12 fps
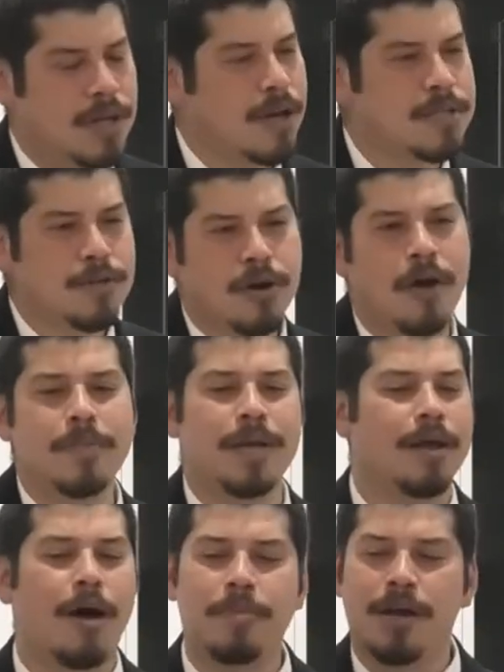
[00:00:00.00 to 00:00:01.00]
He goes, Look, I've
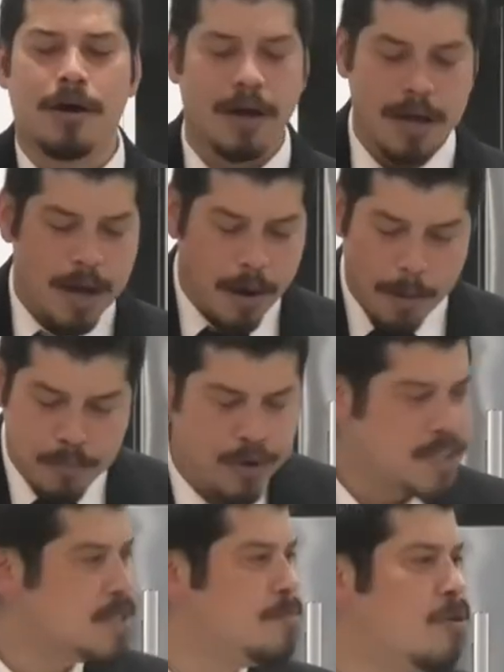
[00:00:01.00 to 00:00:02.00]
been, I've been a, a
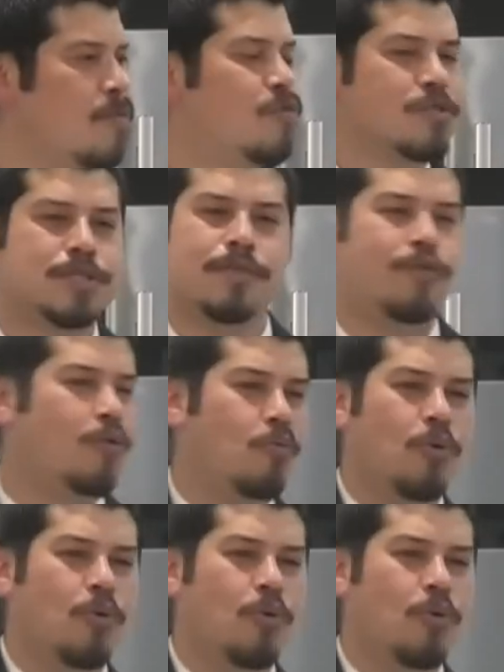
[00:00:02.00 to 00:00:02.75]
principal for, for